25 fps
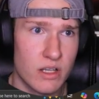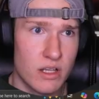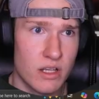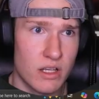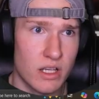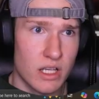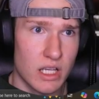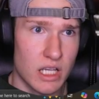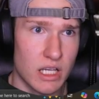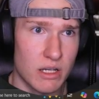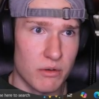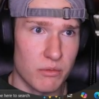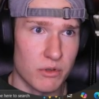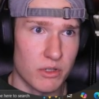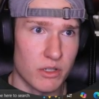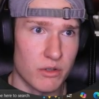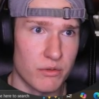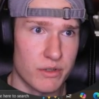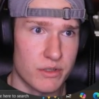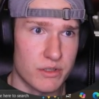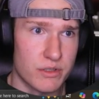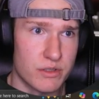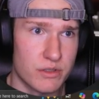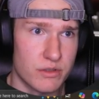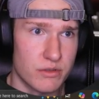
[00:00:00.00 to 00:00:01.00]
and we're
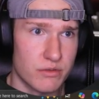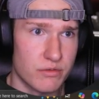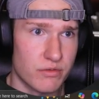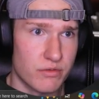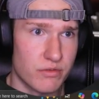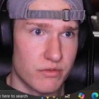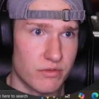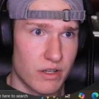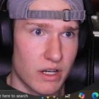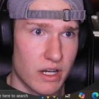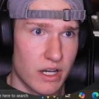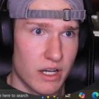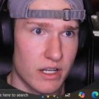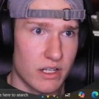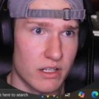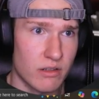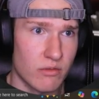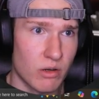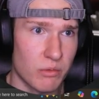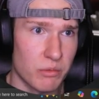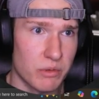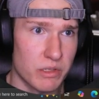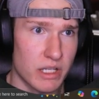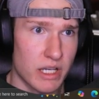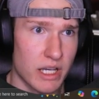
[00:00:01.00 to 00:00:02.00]
going to find where
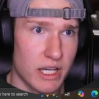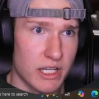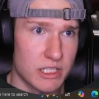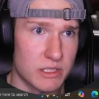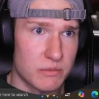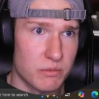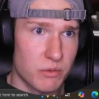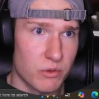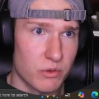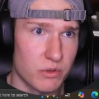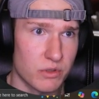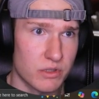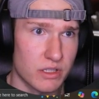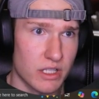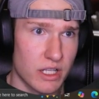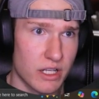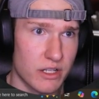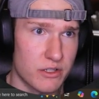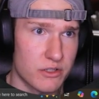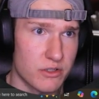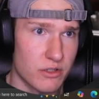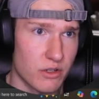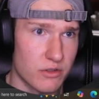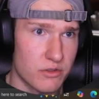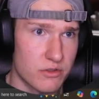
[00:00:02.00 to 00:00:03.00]
we exported that
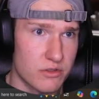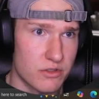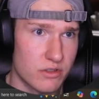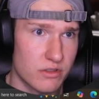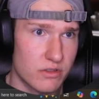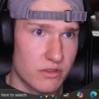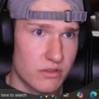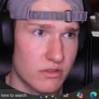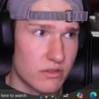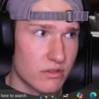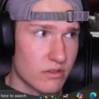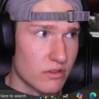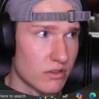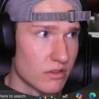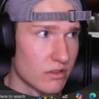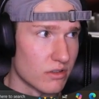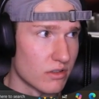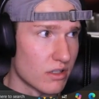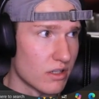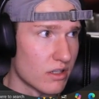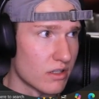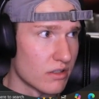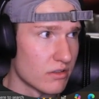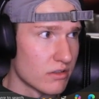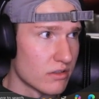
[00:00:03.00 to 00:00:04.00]
charger, or
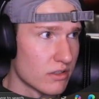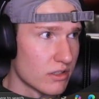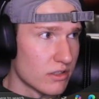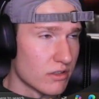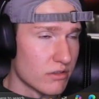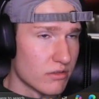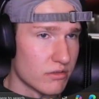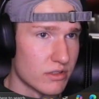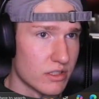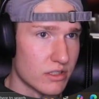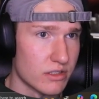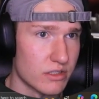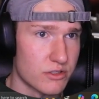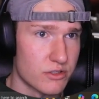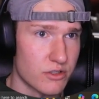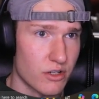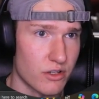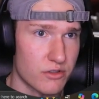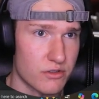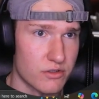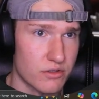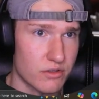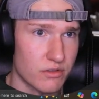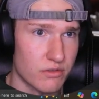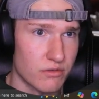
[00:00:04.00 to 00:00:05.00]
did the
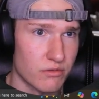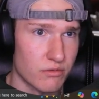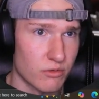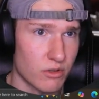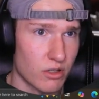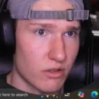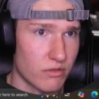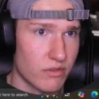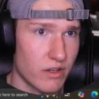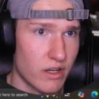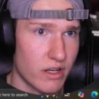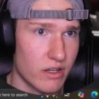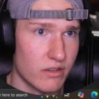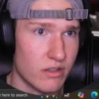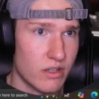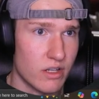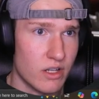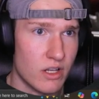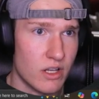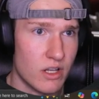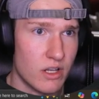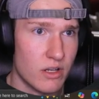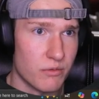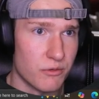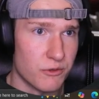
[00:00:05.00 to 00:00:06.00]
charger RAR file,
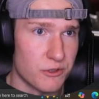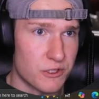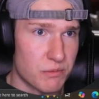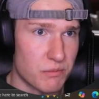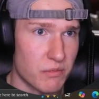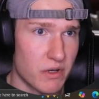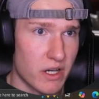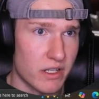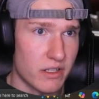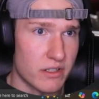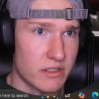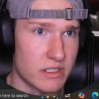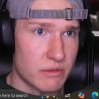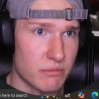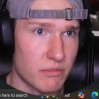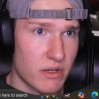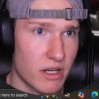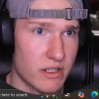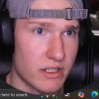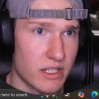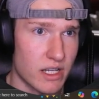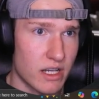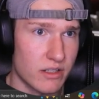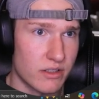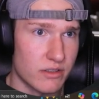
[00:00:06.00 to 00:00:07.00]
which mine is in my
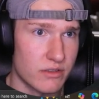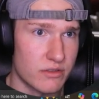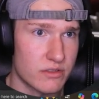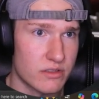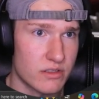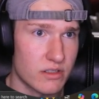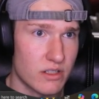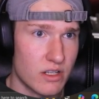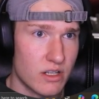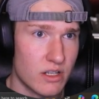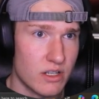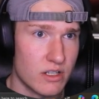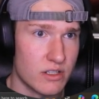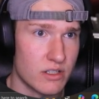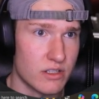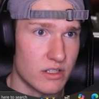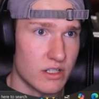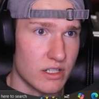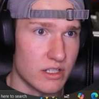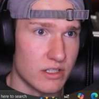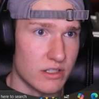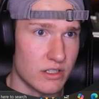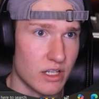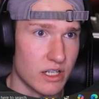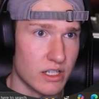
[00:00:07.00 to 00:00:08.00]
downloads.
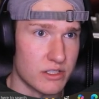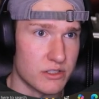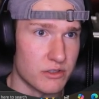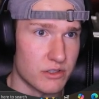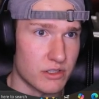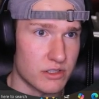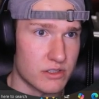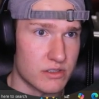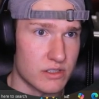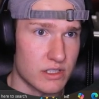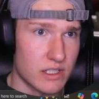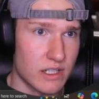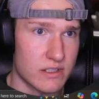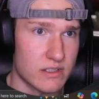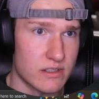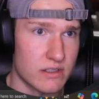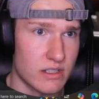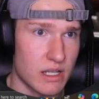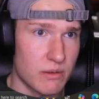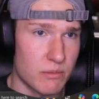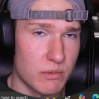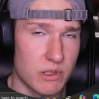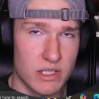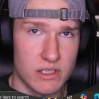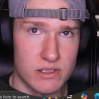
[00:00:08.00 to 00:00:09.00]
And as you can see, it's
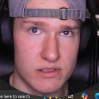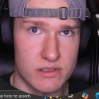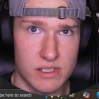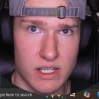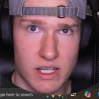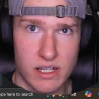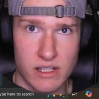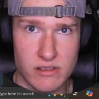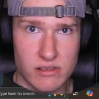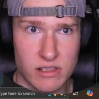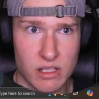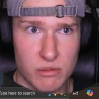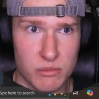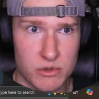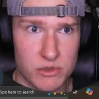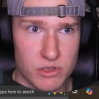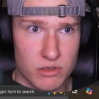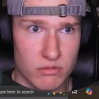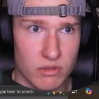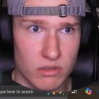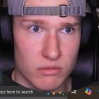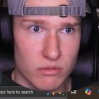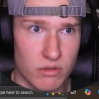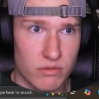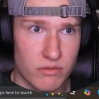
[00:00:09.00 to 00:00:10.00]
named the exact same as the
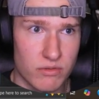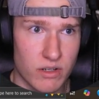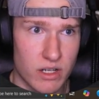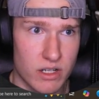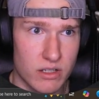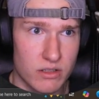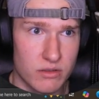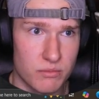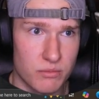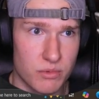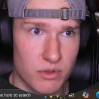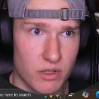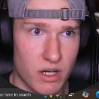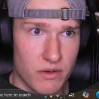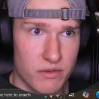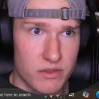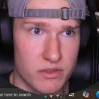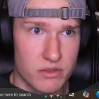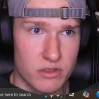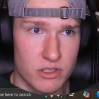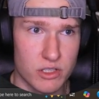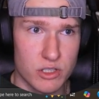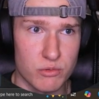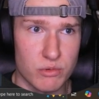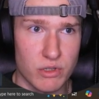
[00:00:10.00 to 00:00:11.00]
WinRAR file, but
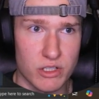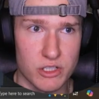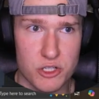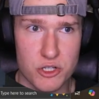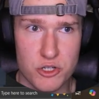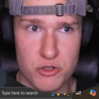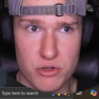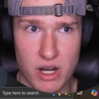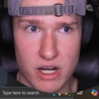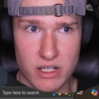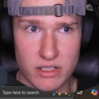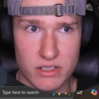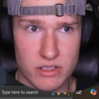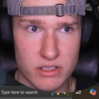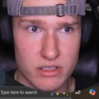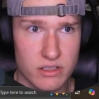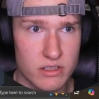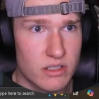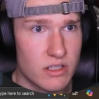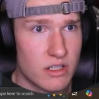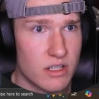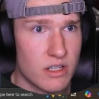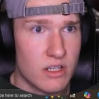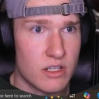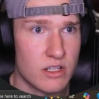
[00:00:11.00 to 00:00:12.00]
obviously you extracted it.
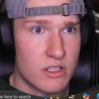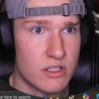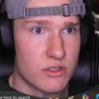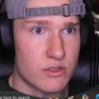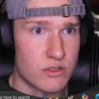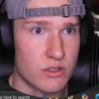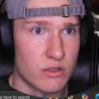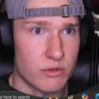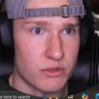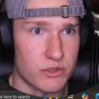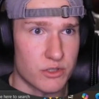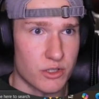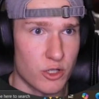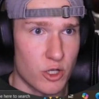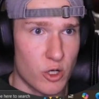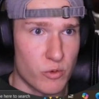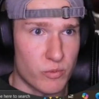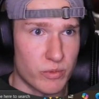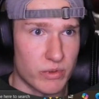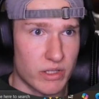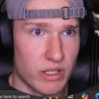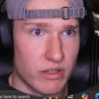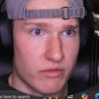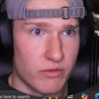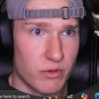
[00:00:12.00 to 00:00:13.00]
So we're just going to open
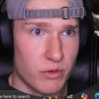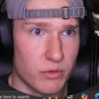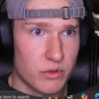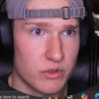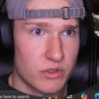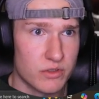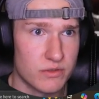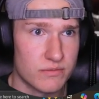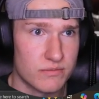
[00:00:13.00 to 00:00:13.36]
that folder,